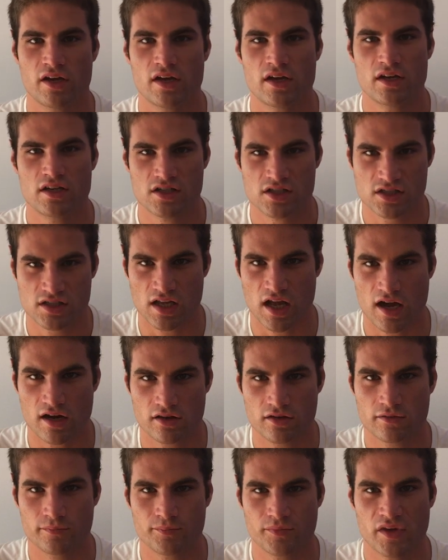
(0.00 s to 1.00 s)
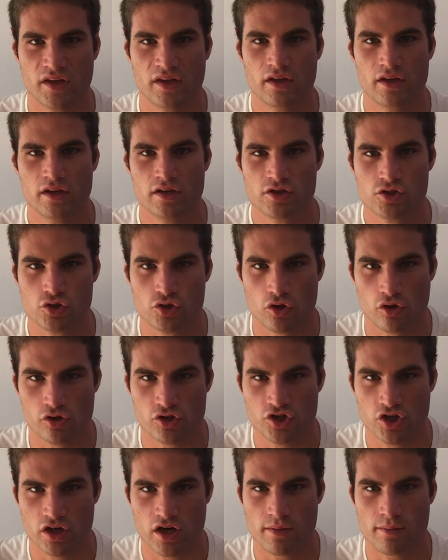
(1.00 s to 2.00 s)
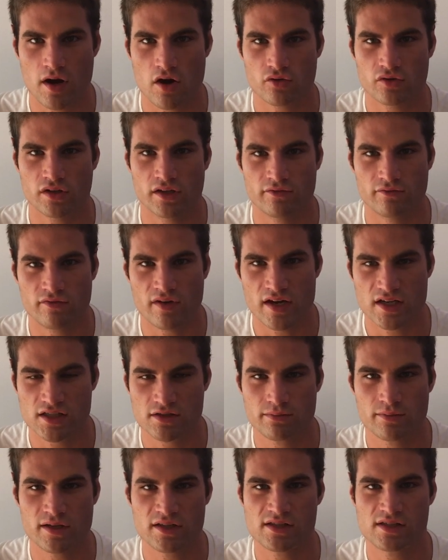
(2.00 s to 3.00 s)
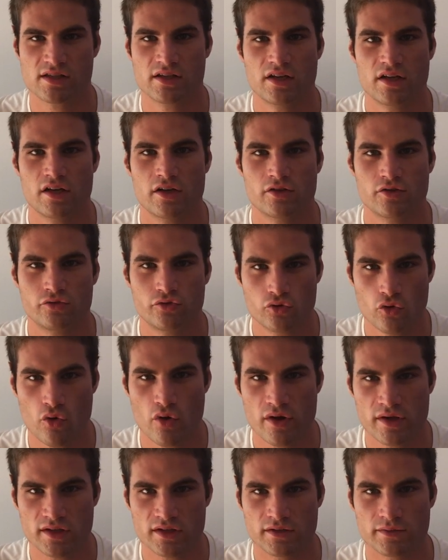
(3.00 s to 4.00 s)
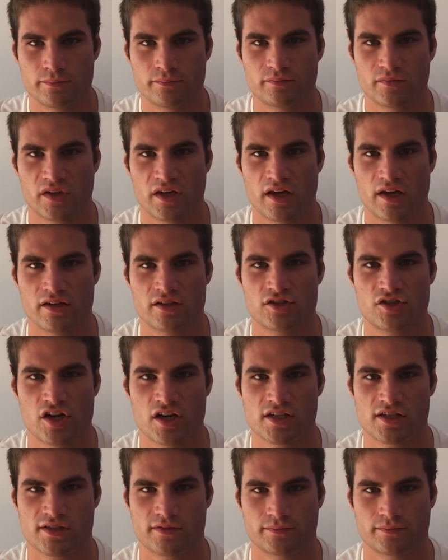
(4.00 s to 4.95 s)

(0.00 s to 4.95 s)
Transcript: Start searching about investments, do it, and just